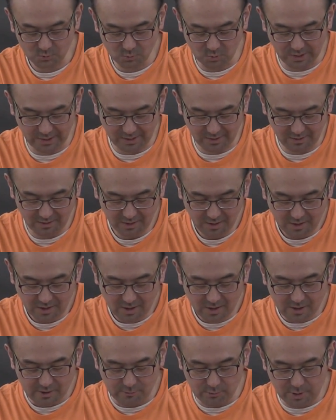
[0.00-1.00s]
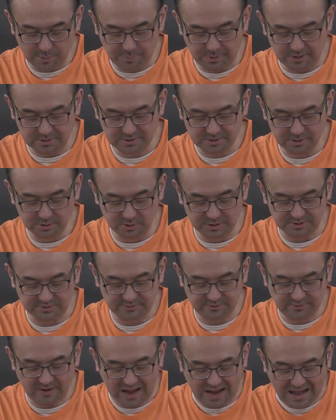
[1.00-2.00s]
Well, 3 plus 2 is
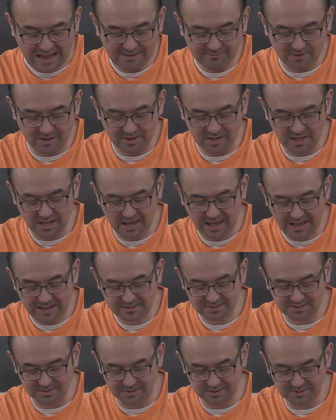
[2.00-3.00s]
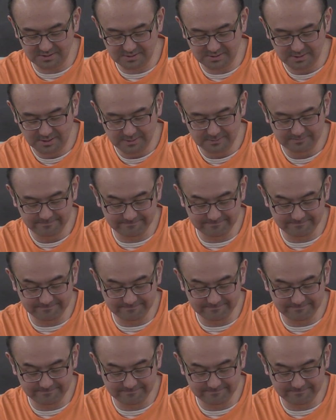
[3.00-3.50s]
5 on the x's.